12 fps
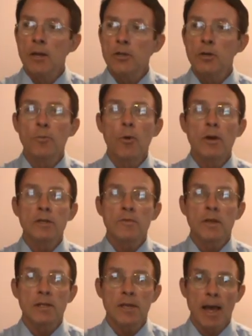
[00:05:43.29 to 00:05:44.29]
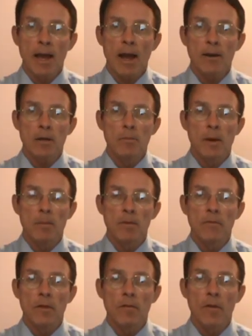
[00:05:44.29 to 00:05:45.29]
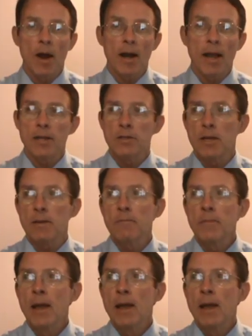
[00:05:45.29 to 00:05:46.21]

2 points for the takeout commitment for the financing,